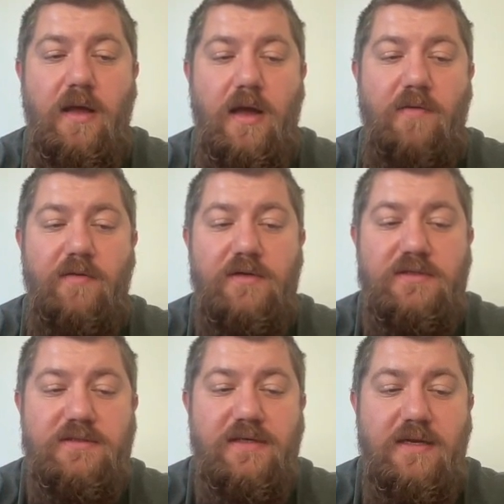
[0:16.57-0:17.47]
However,
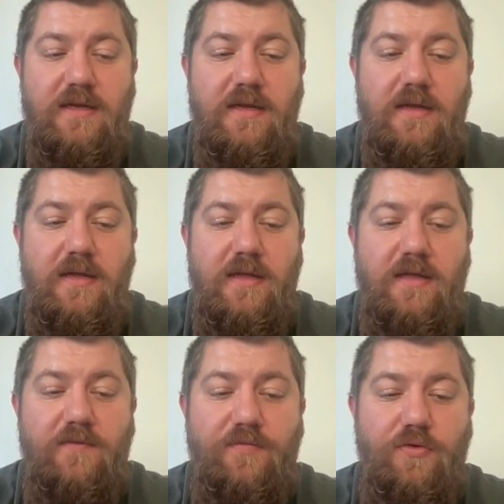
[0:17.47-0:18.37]

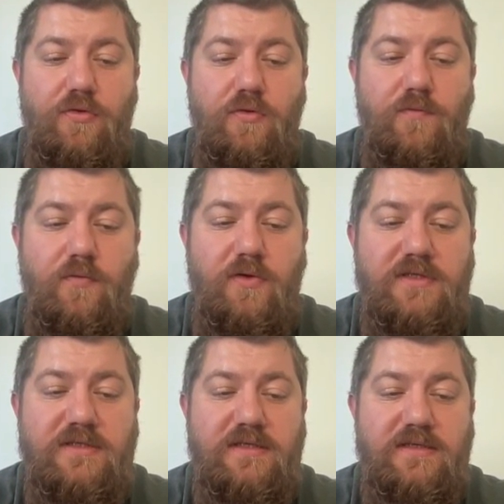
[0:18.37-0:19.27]
if you, for
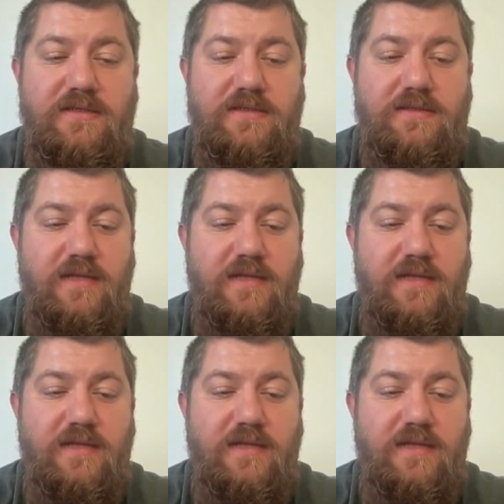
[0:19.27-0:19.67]
instance,